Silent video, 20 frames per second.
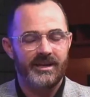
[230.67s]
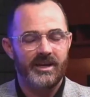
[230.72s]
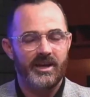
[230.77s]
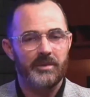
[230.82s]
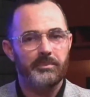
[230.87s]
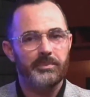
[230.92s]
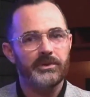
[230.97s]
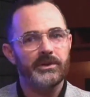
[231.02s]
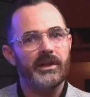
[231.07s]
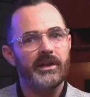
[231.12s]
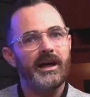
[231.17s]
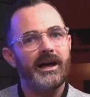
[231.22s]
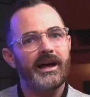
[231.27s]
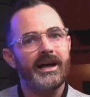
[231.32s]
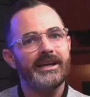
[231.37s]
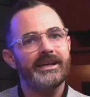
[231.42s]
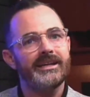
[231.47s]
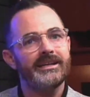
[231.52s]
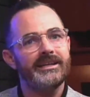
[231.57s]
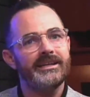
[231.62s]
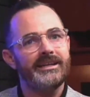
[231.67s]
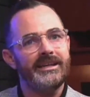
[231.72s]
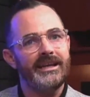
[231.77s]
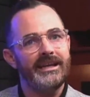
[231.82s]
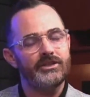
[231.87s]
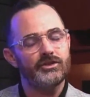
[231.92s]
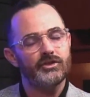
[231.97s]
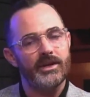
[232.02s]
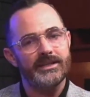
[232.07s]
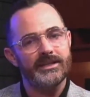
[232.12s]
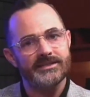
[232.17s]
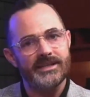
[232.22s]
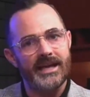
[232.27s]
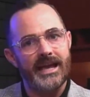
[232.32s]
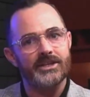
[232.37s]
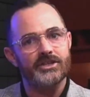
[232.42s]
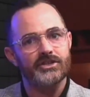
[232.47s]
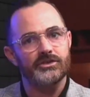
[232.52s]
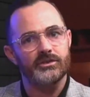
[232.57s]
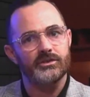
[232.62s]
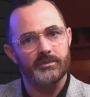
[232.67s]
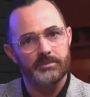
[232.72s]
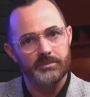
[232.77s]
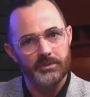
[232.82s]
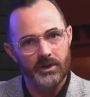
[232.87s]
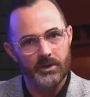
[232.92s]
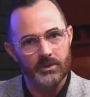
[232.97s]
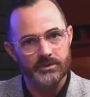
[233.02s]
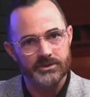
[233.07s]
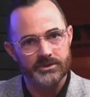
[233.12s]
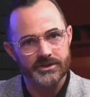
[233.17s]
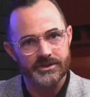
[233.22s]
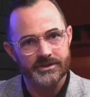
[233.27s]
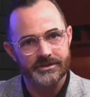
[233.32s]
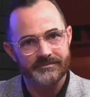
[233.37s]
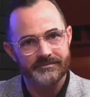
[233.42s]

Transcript: apply in a transactional approach?